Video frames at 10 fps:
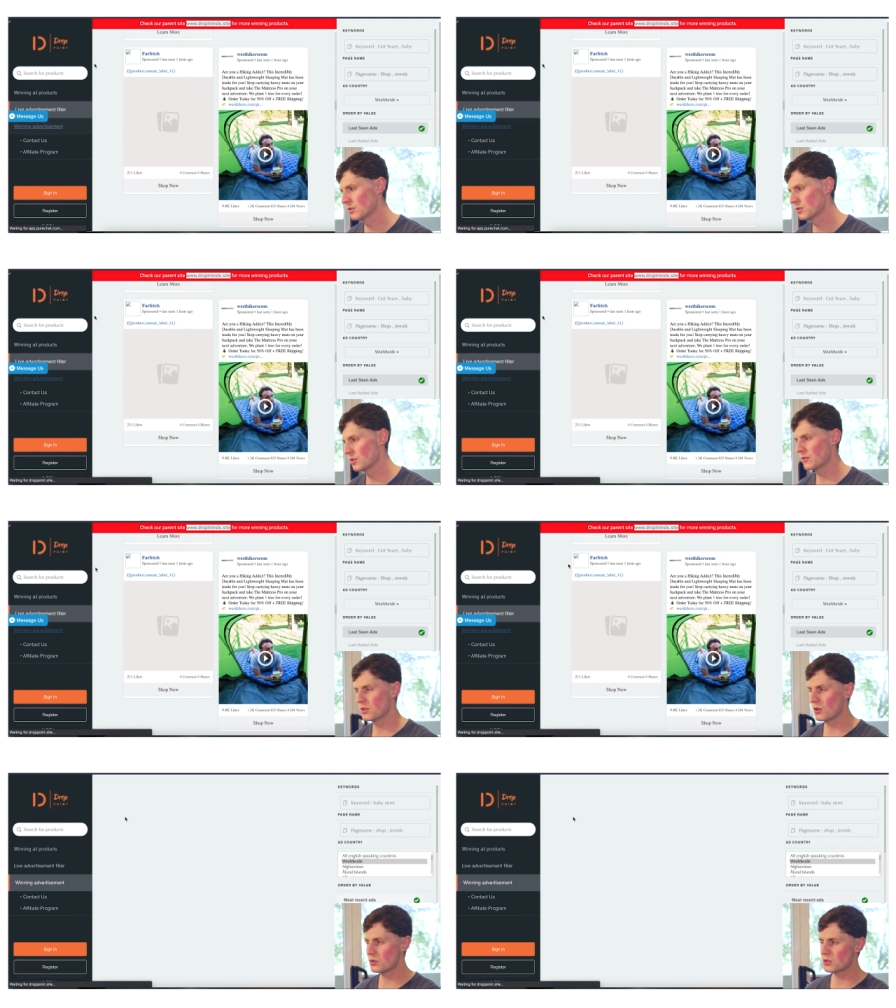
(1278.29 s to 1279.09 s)
So if
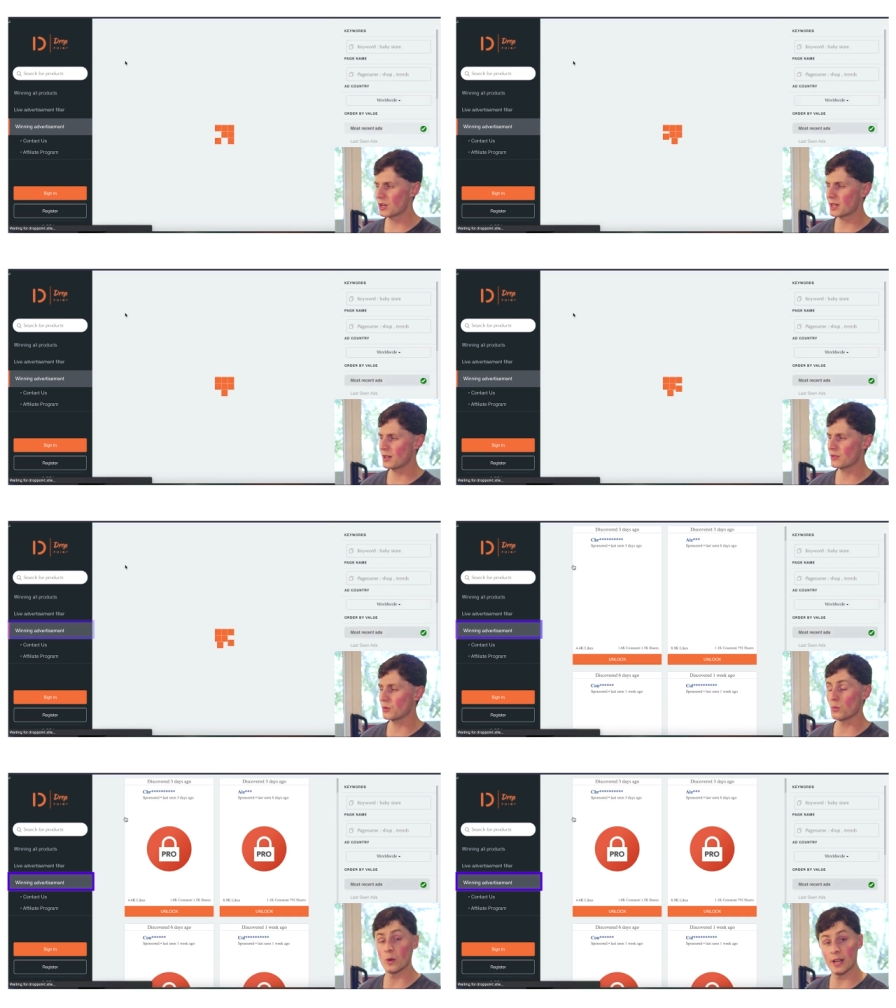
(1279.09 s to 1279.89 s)
you go check out
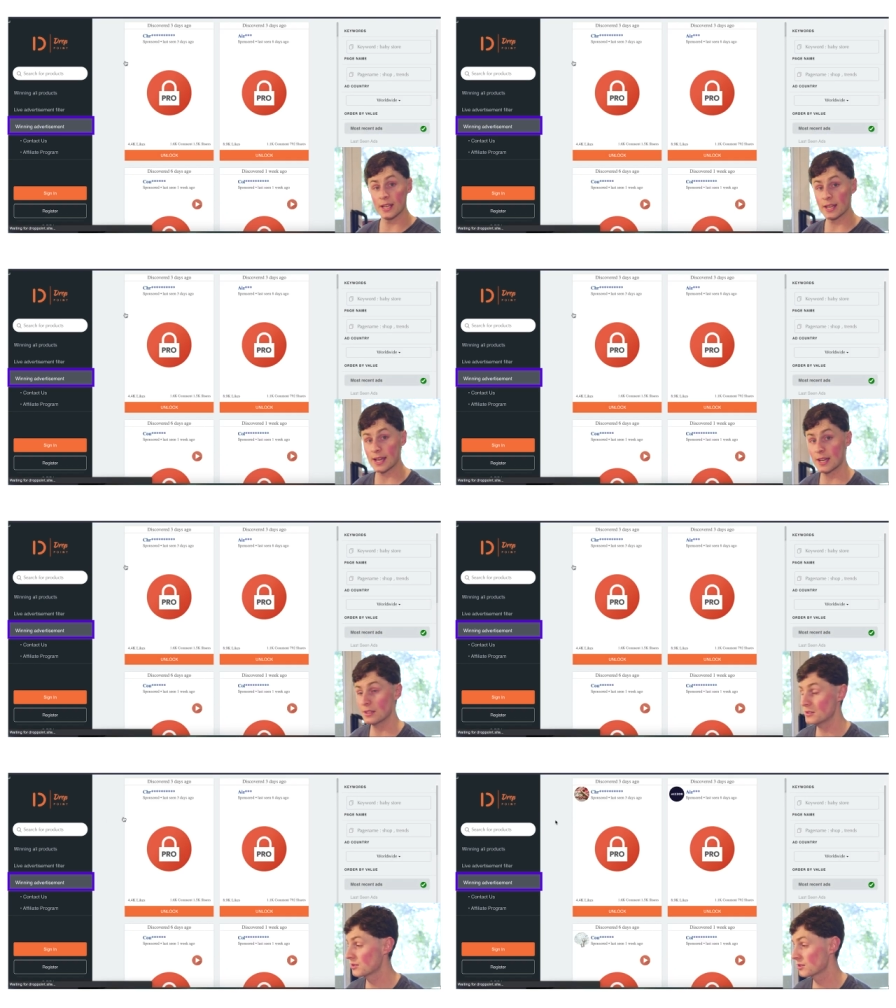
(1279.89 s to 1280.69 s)
the winning
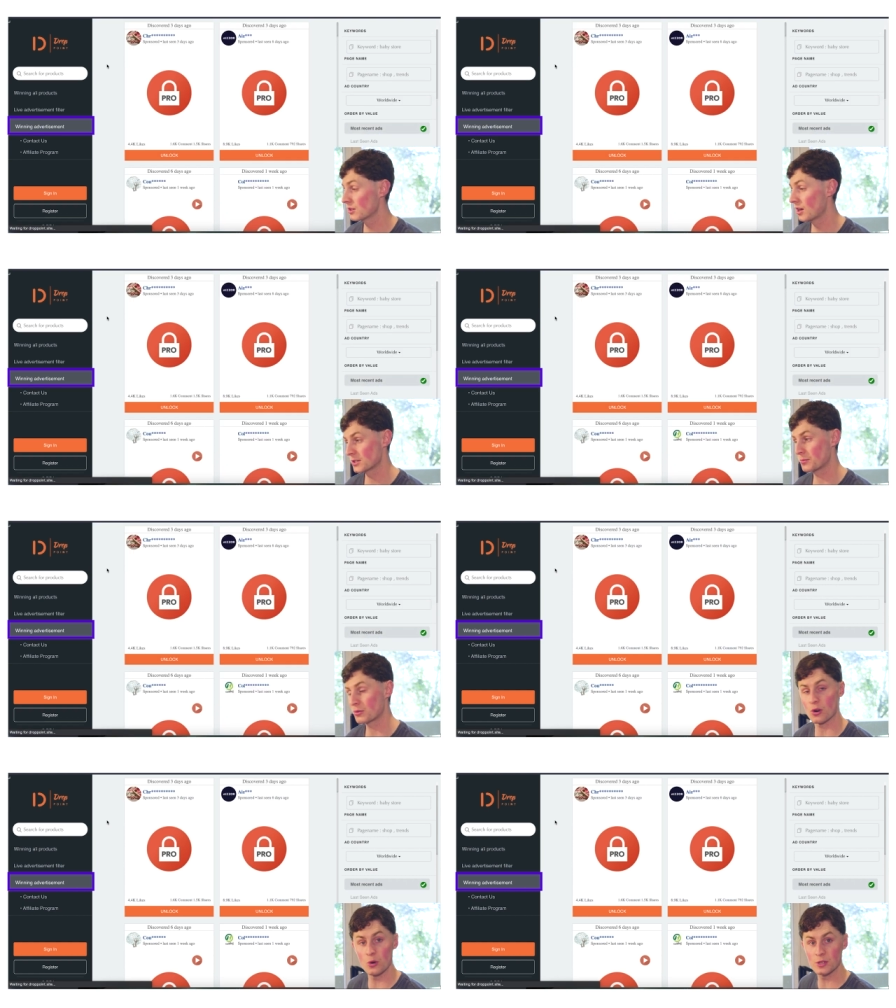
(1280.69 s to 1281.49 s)
ads, there's a
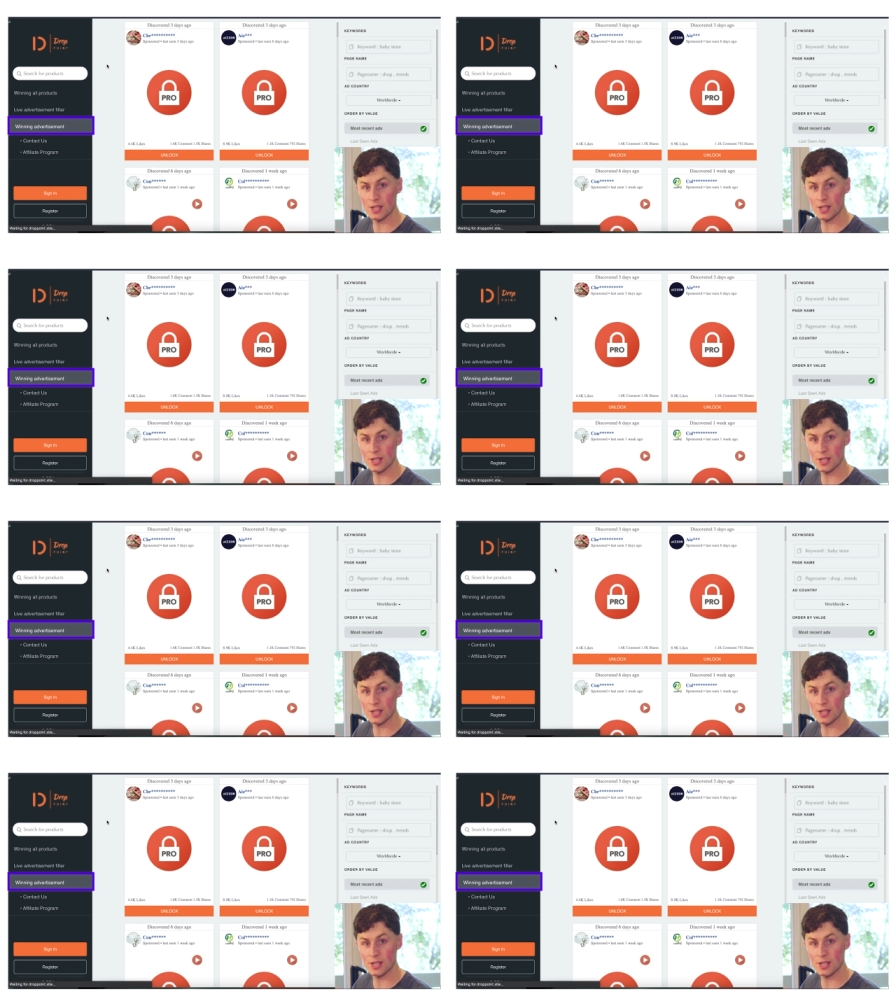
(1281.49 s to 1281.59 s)
pro